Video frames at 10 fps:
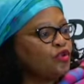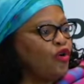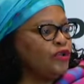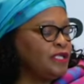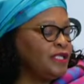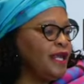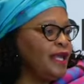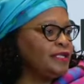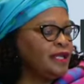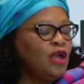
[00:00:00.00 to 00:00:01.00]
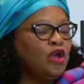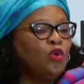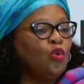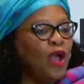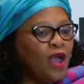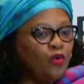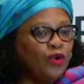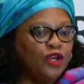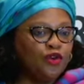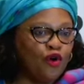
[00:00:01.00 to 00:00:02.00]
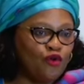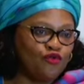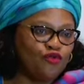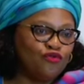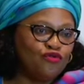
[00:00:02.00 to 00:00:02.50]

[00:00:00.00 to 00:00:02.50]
continent where we know